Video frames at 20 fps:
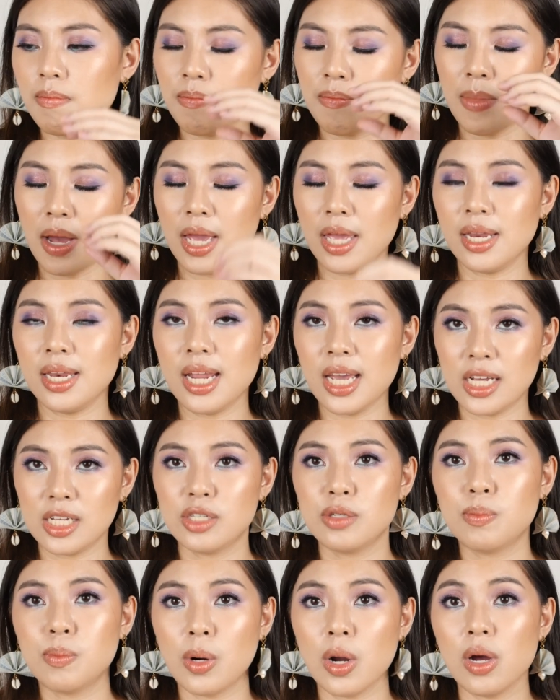my
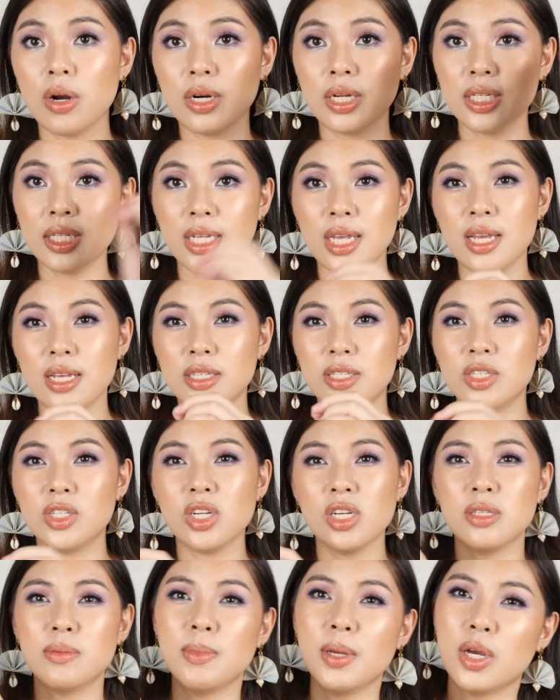next progress is
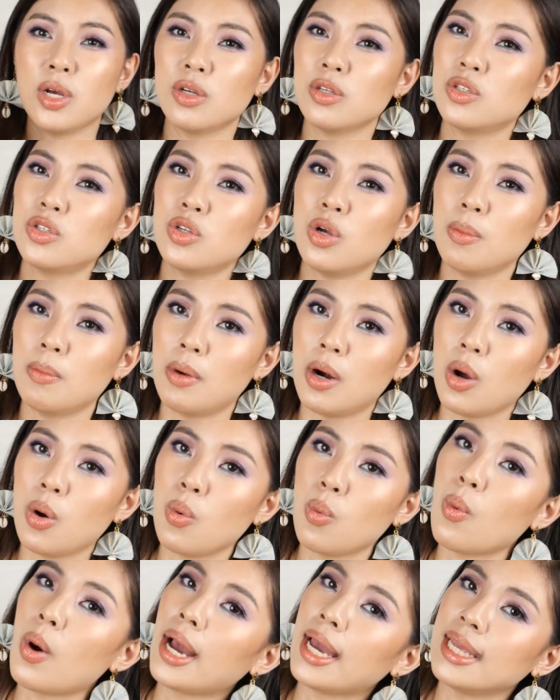just because
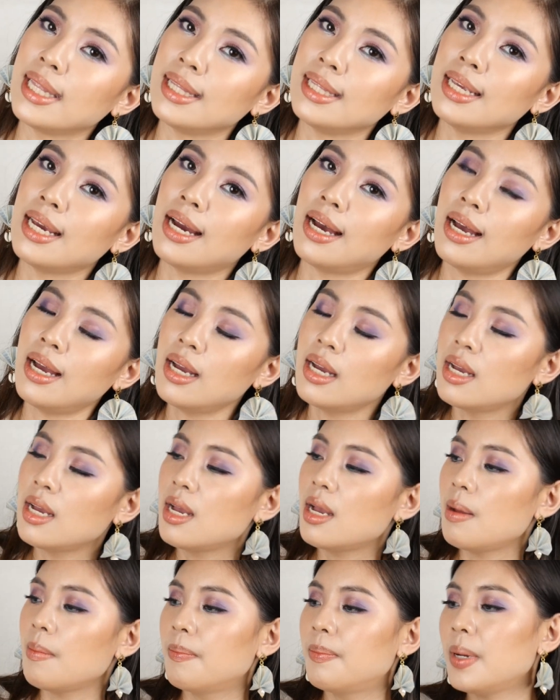sobrang wide niya.
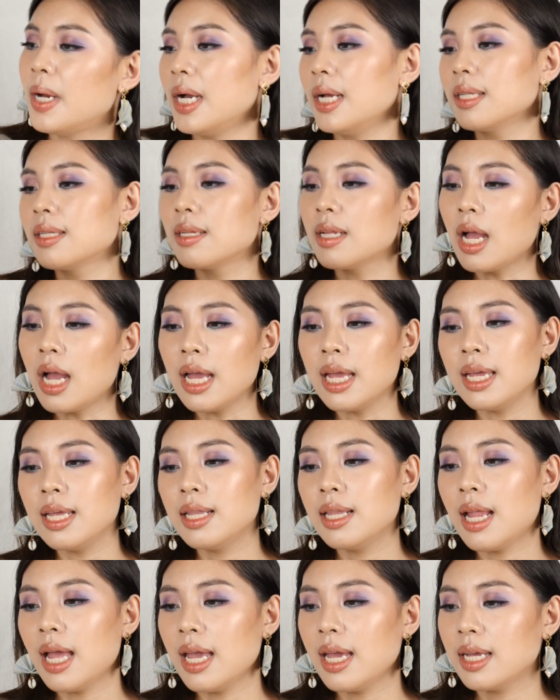But
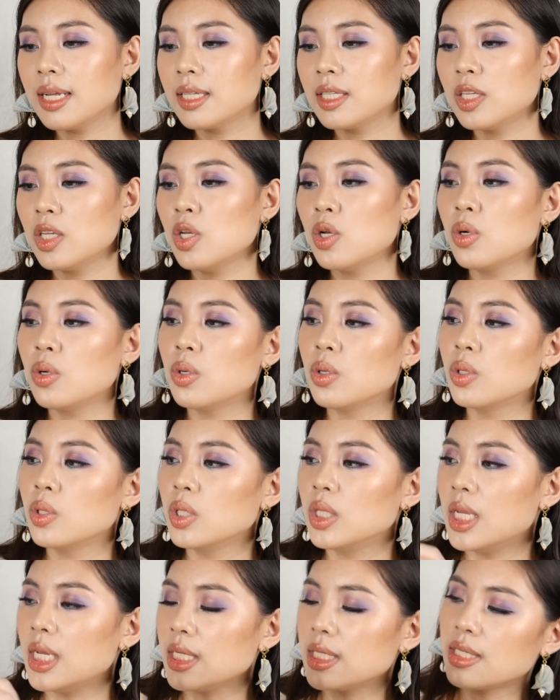I like
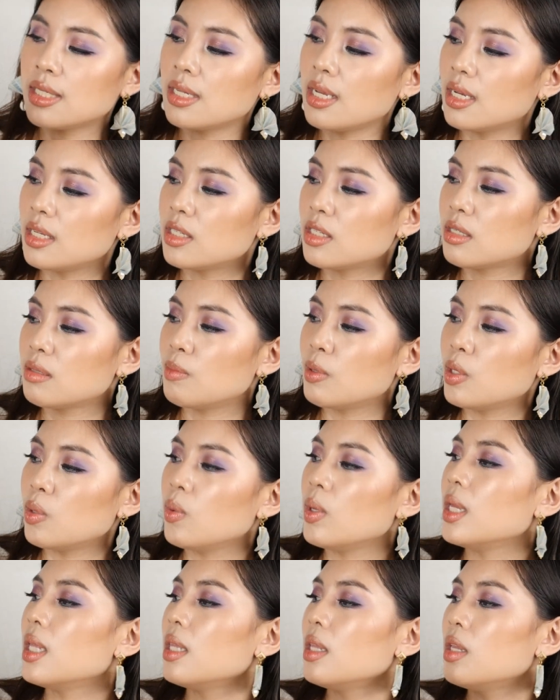yung distance
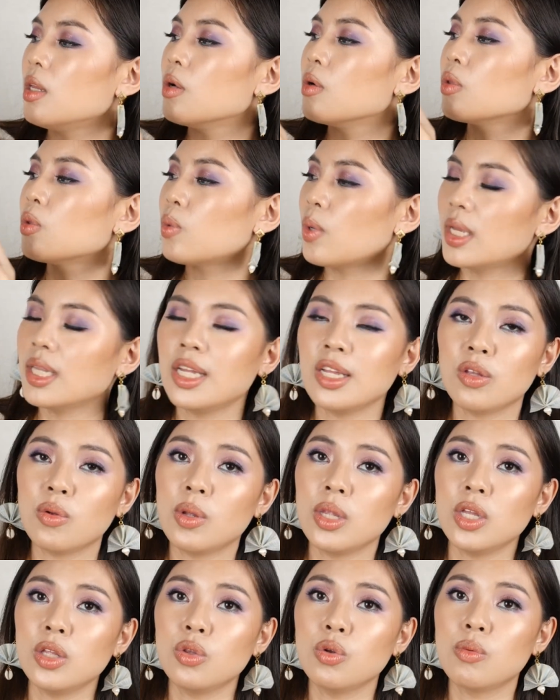between yung
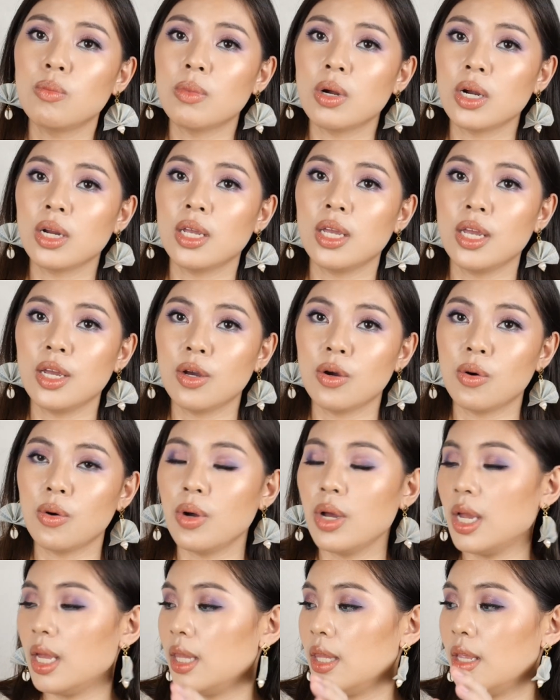2022 marking
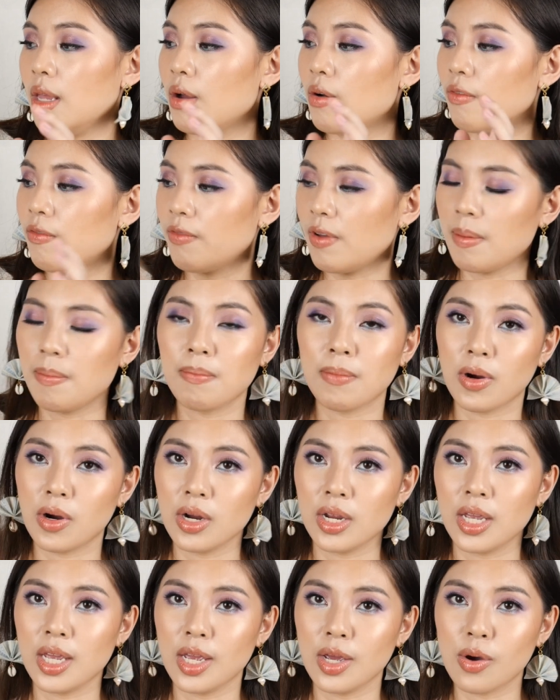ko and yung Feb
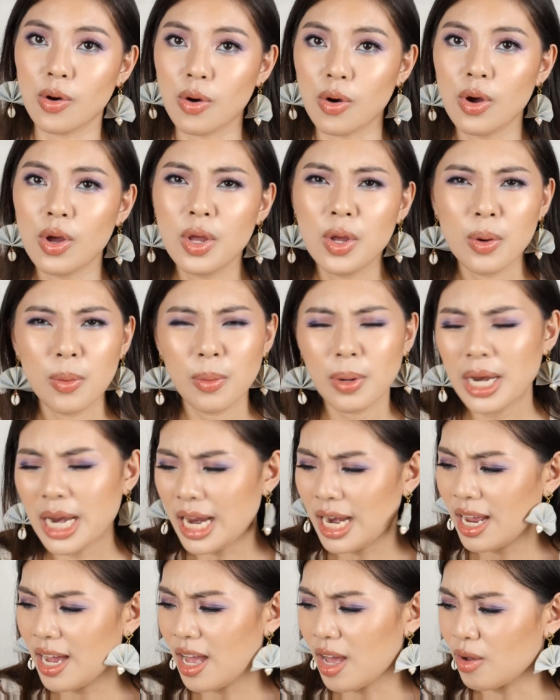marking ko.
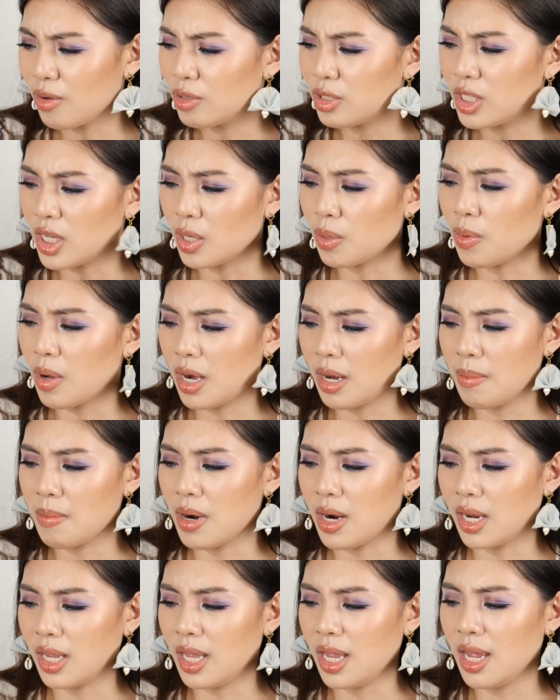Wala lang akong January
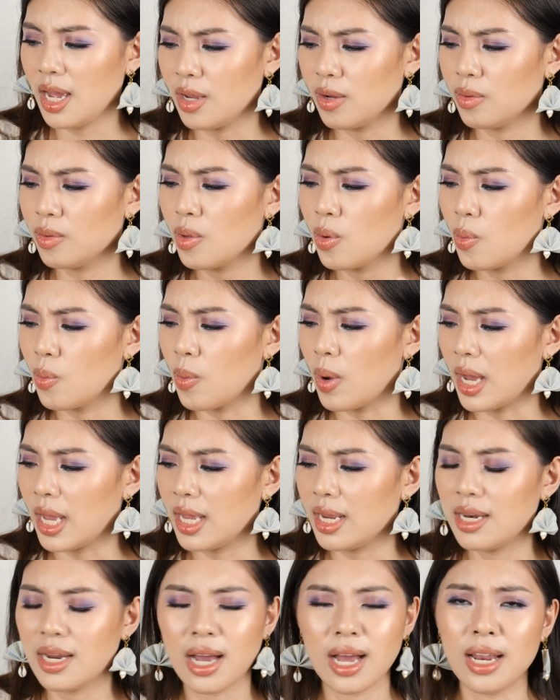marking. I don't know
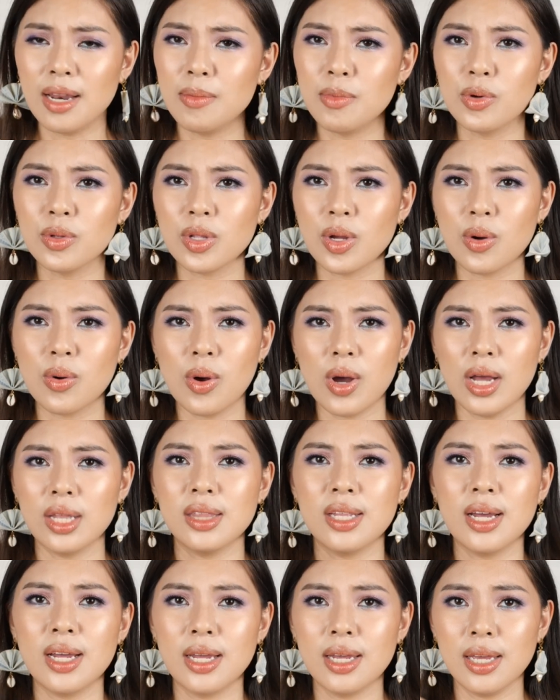why, nakalimutan ko
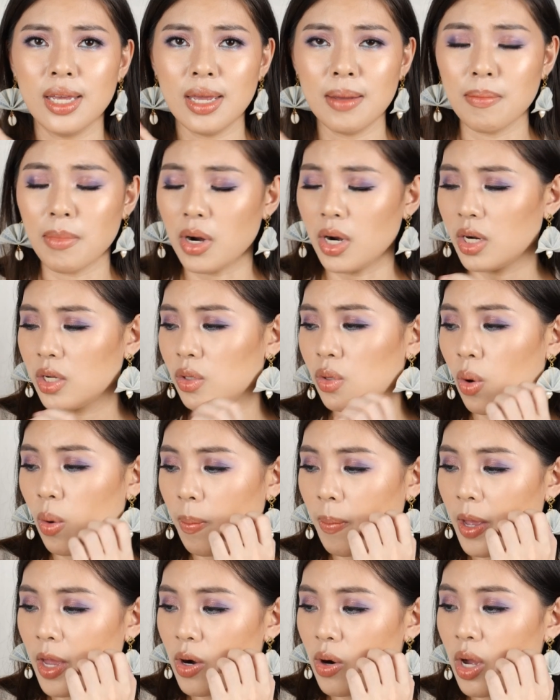atang i-mark
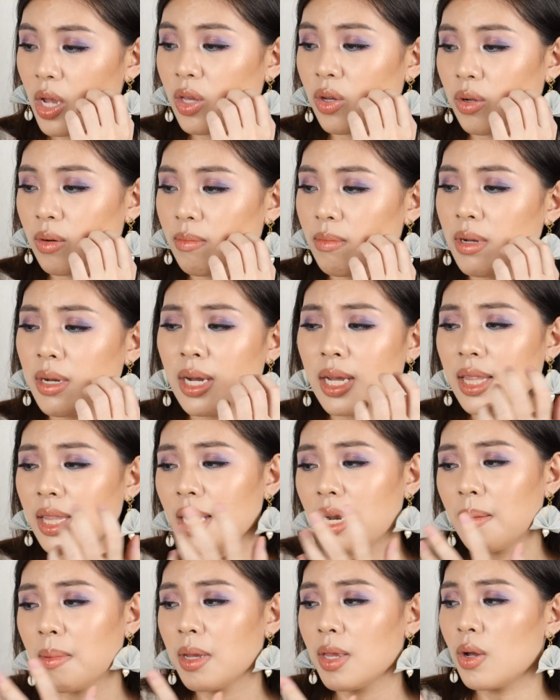to. Pero ayun,
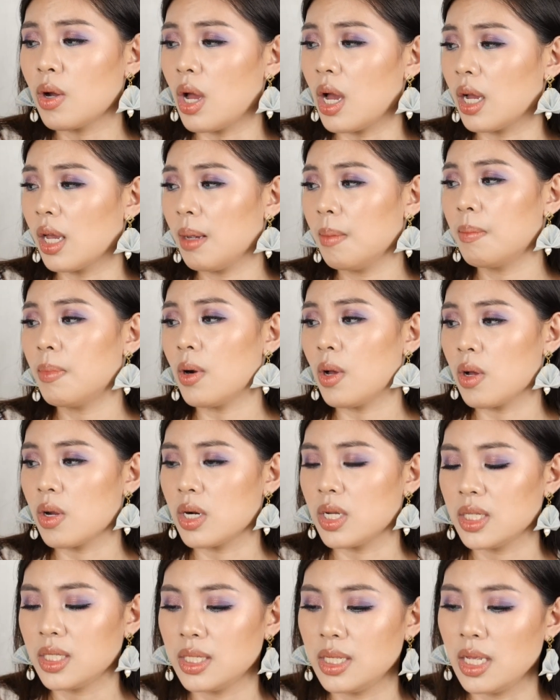maganda naman yung aking progress